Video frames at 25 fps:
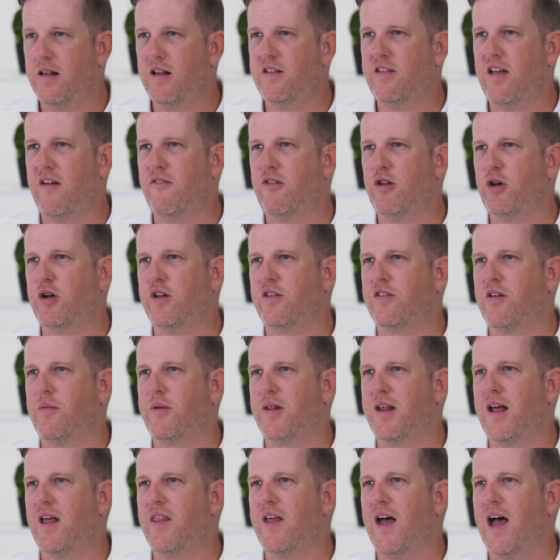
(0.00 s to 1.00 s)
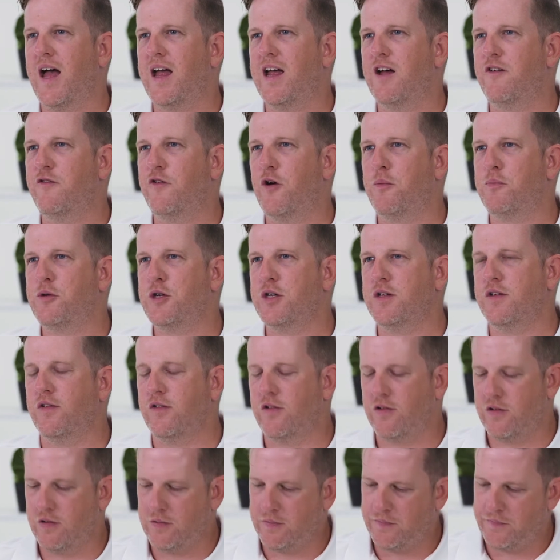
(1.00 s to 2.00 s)
Let's have a look at some of the other AF
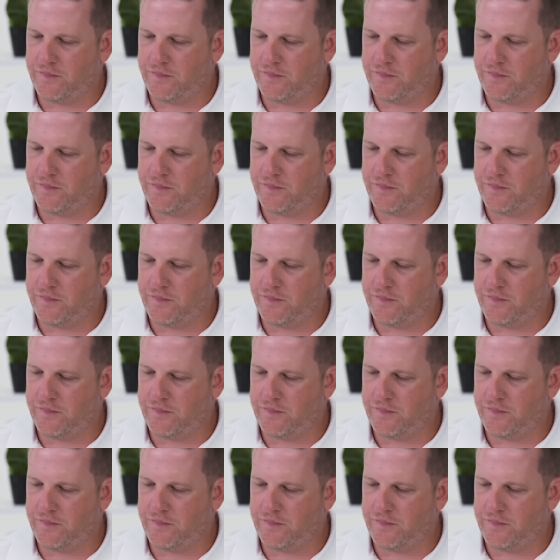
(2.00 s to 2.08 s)
options.